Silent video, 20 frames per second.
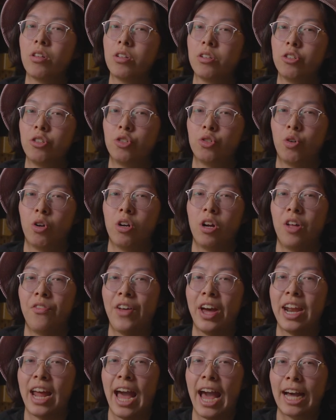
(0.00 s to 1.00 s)
a little short on
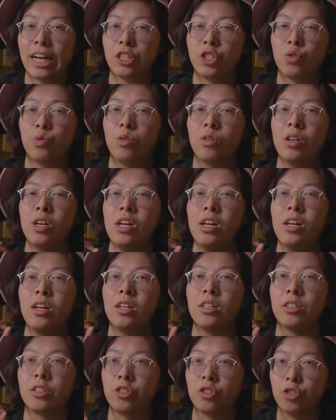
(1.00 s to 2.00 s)
that actual
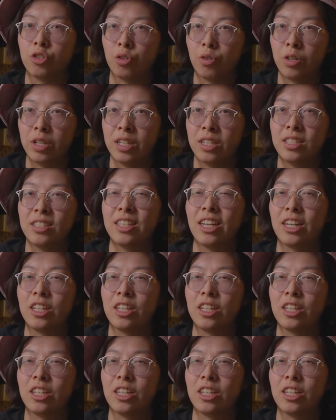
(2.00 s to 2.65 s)
luxurious